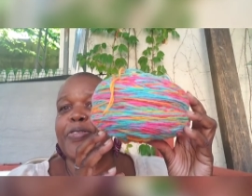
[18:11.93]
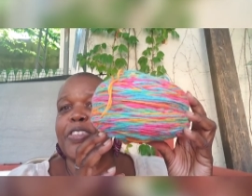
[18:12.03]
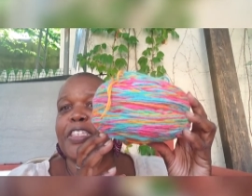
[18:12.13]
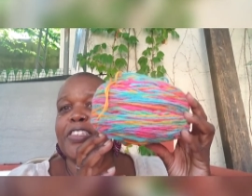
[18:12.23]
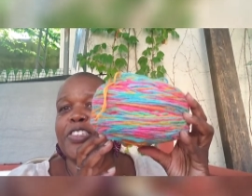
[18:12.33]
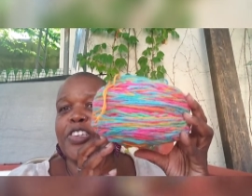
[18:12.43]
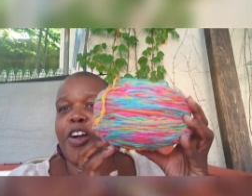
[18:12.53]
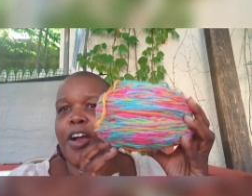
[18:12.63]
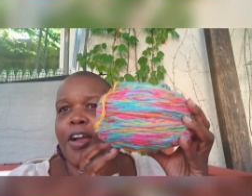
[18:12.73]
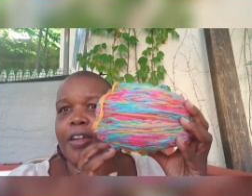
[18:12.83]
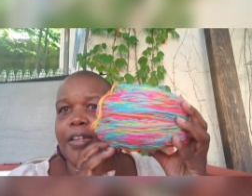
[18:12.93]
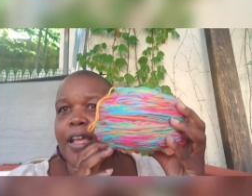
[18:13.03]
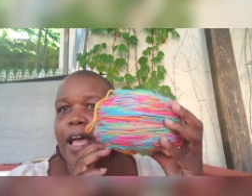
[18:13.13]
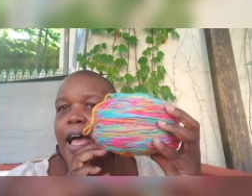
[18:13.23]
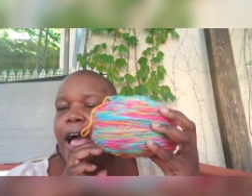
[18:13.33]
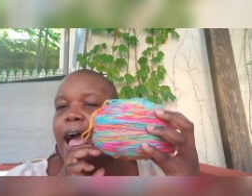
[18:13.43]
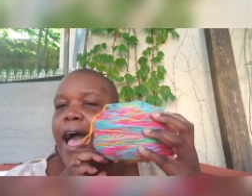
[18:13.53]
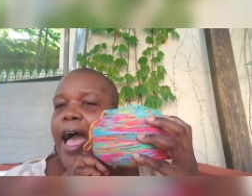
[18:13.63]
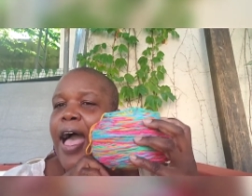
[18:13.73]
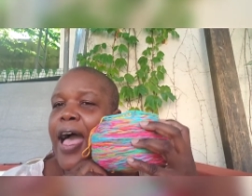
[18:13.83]
for this yarn.
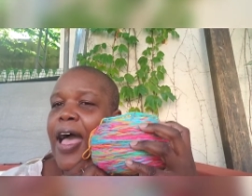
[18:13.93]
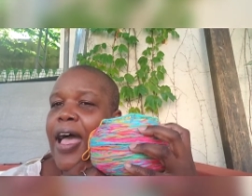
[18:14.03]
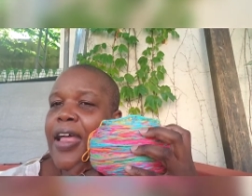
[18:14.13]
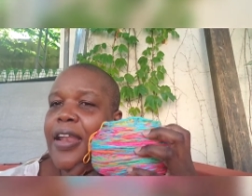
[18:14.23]
I